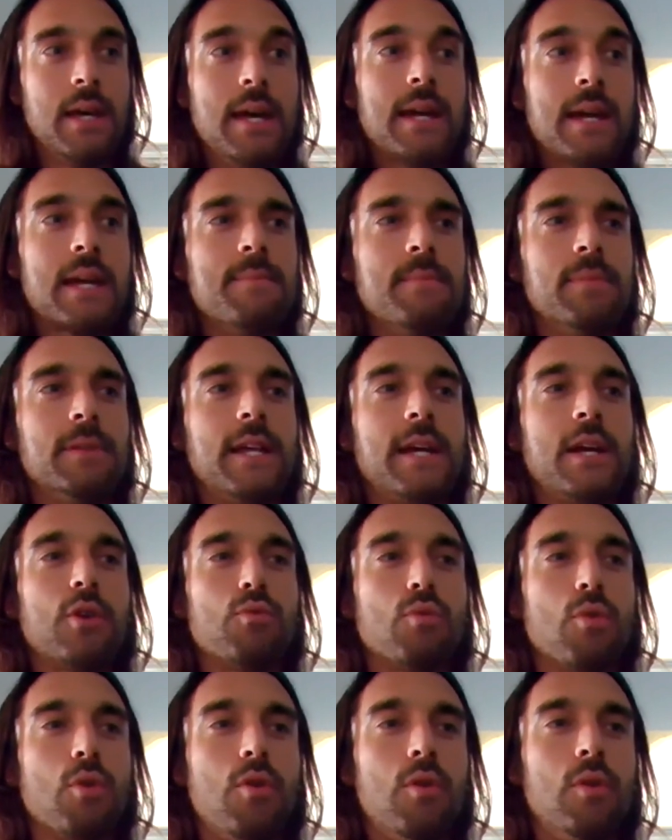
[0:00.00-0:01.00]
can play a
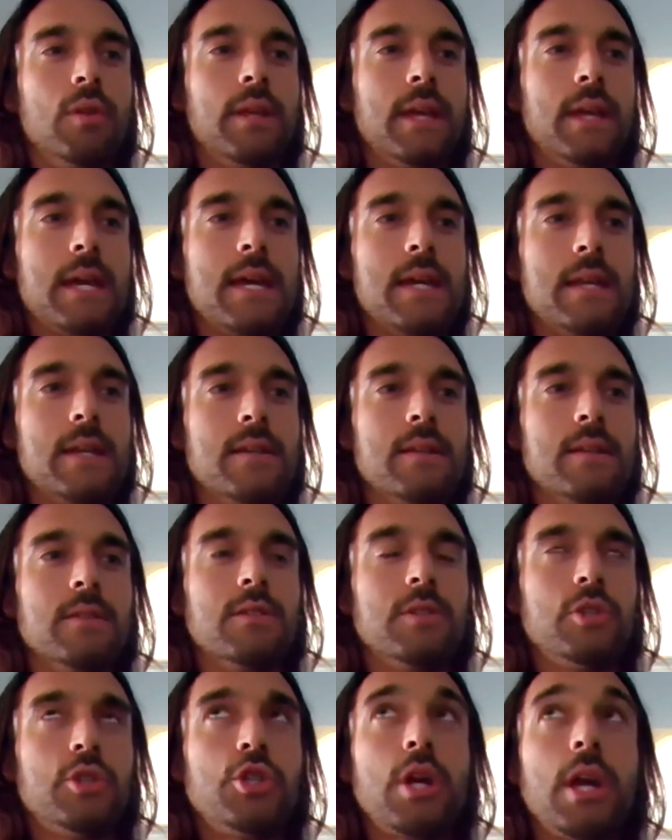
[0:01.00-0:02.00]
role in
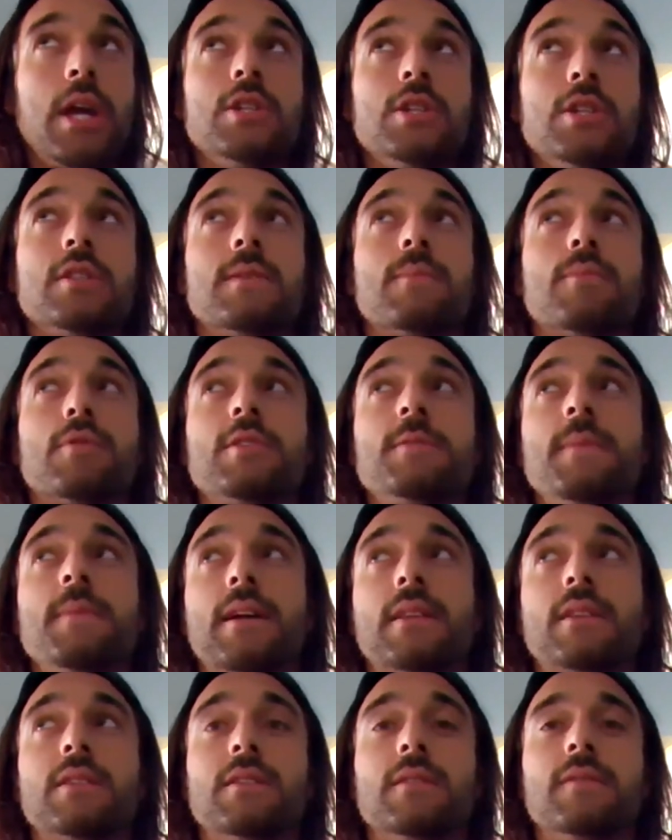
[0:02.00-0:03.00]
changing the
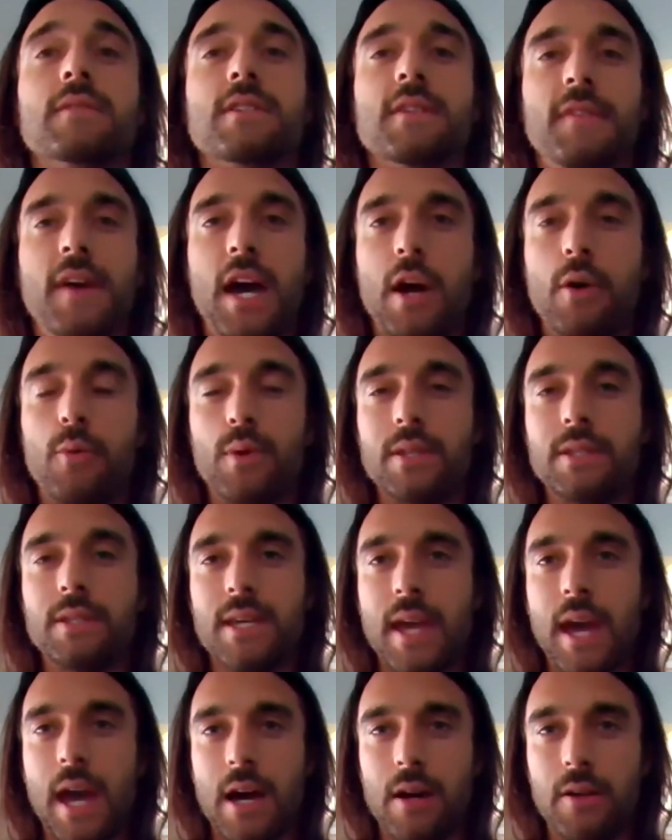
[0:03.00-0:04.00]
perspectives of how we
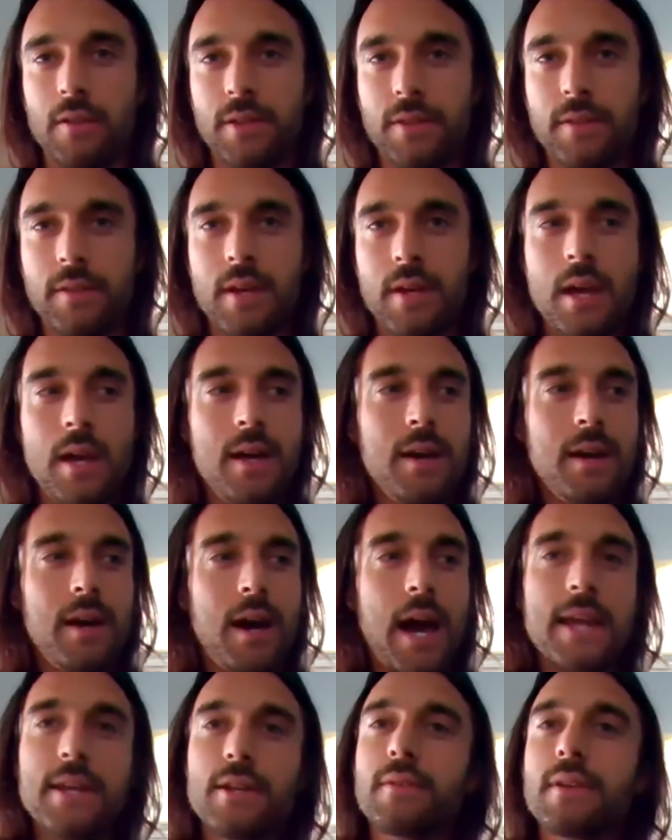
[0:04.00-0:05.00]
see health.
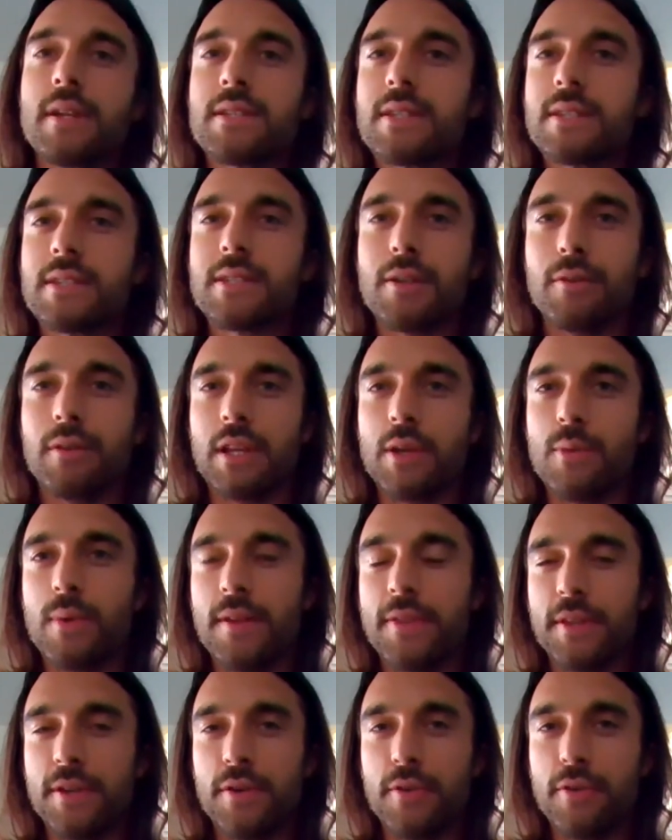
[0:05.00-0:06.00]
I don't necessarily
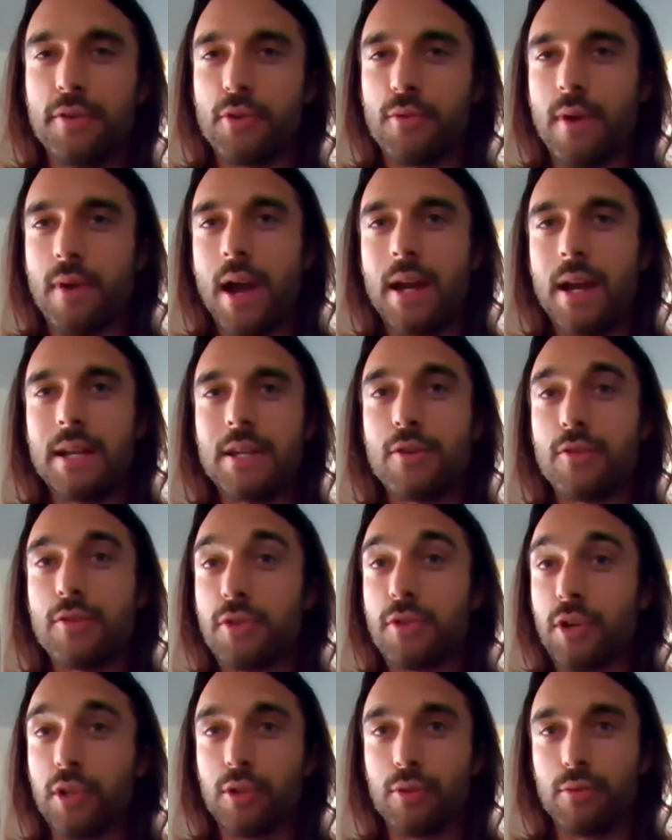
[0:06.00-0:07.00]
want the notoriety or
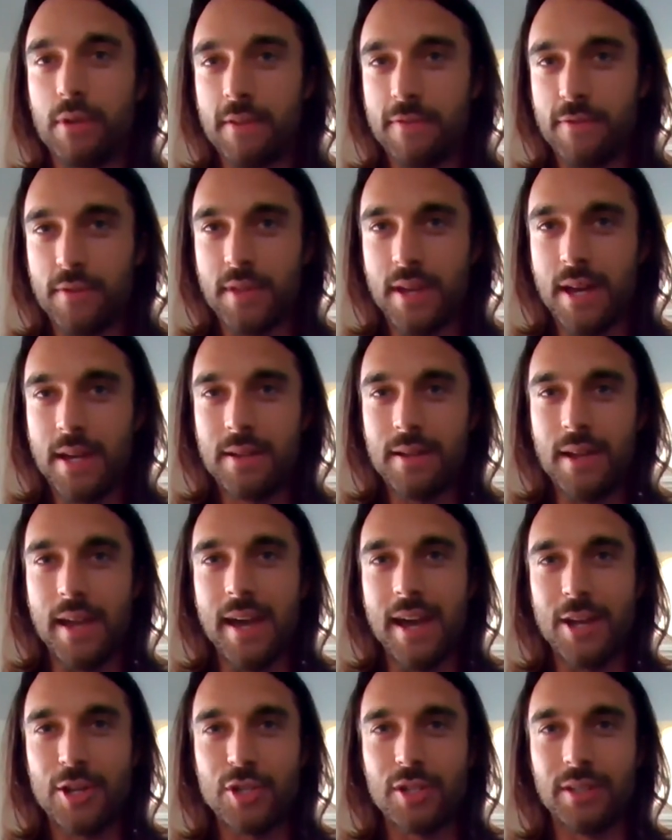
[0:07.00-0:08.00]
the glory for that. I
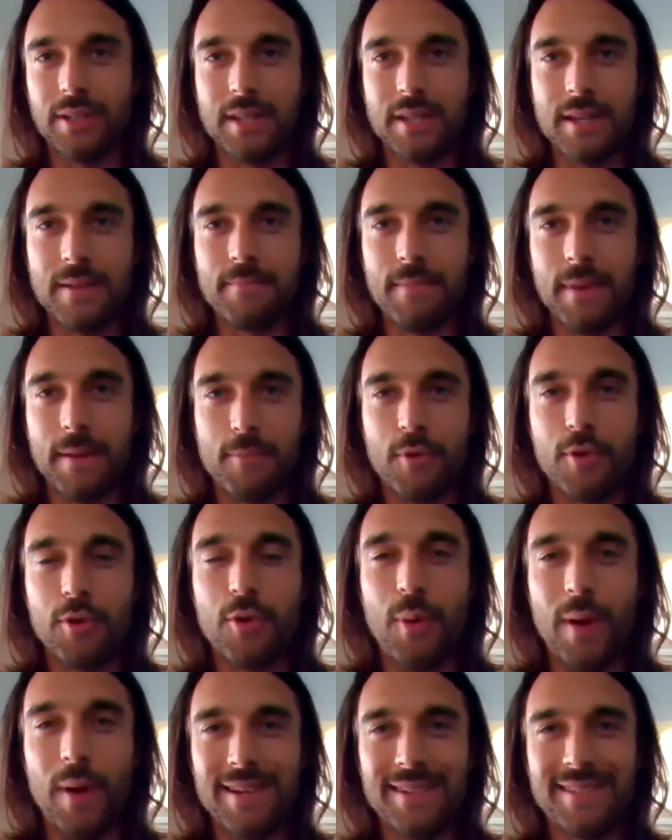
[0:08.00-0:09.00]
actually am I'm
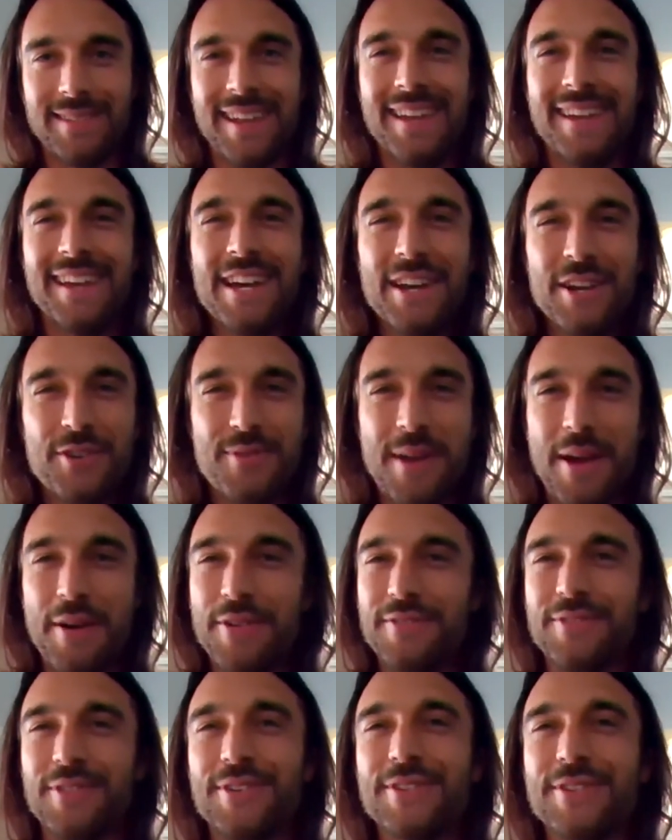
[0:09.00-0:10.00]
quite
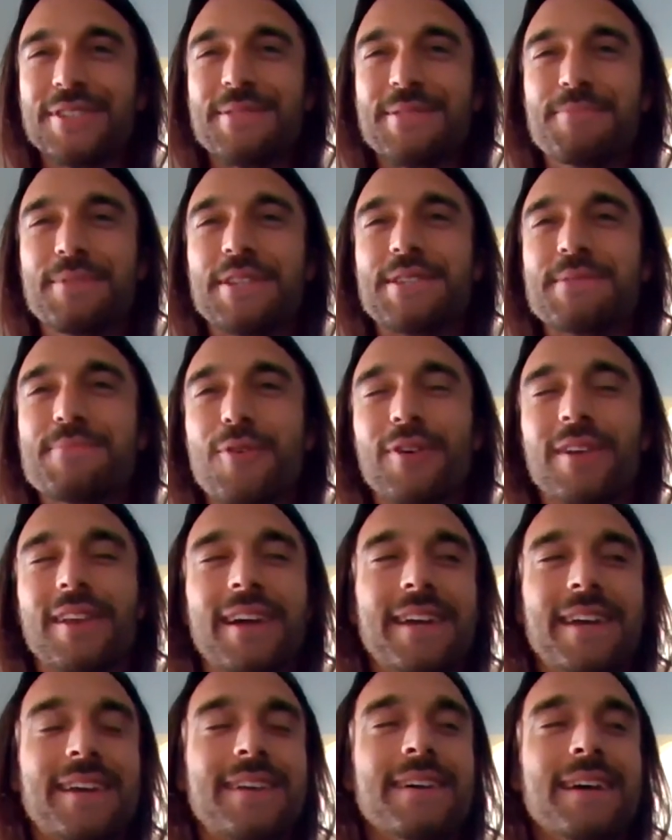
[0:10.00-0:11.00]
crowd-averse, but it's more
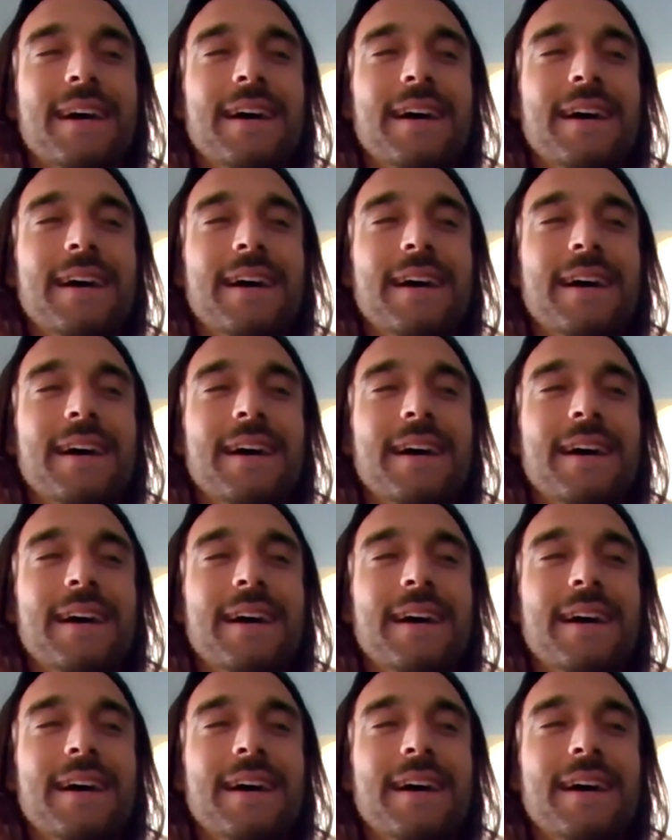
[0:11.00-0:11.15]
like,